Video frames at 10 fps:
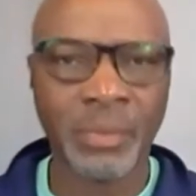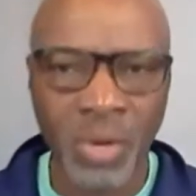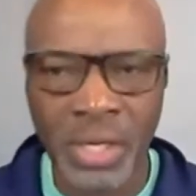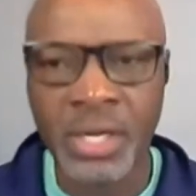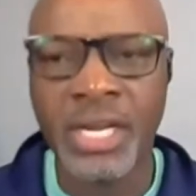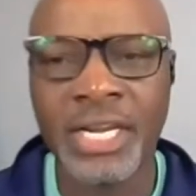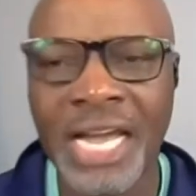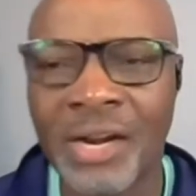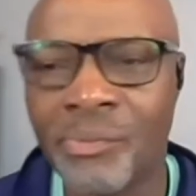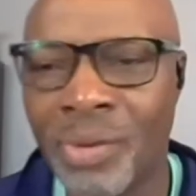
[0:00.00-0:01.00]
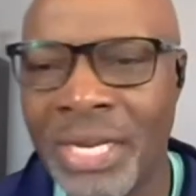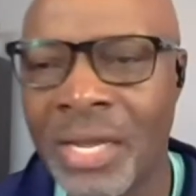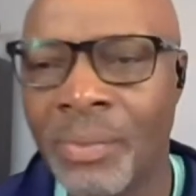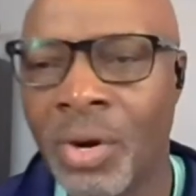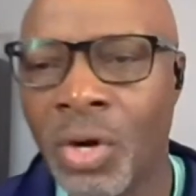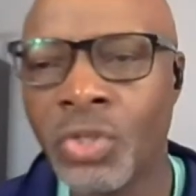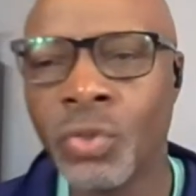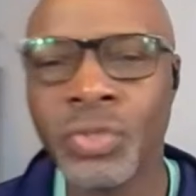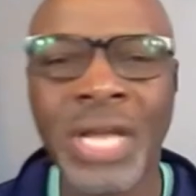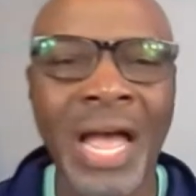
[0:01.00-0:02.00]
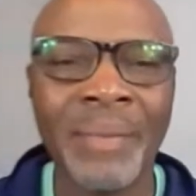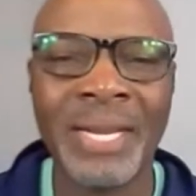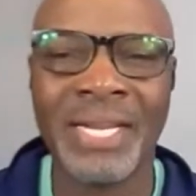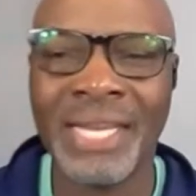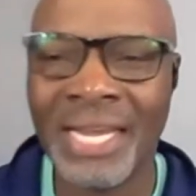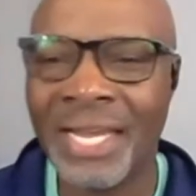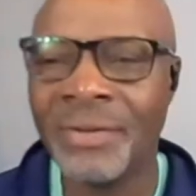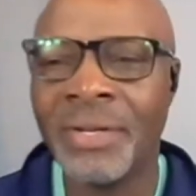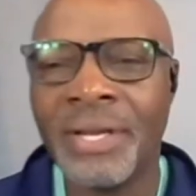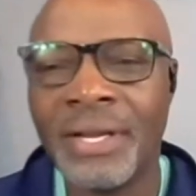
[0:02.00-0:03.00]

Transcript: I want to kind of bring up Herschel's comment again.